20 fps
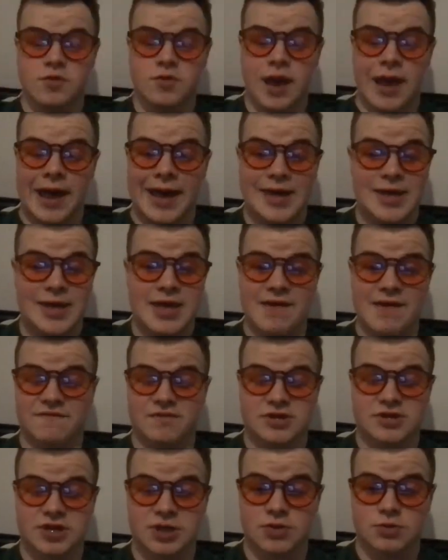you hate
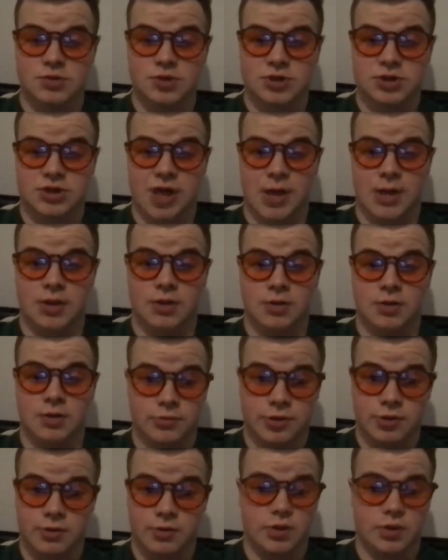every single set that you're
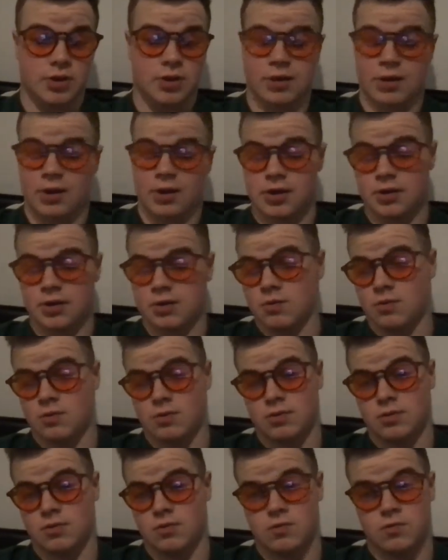doing, like,
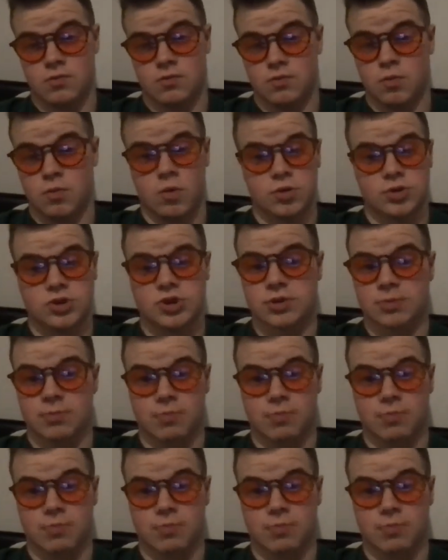what's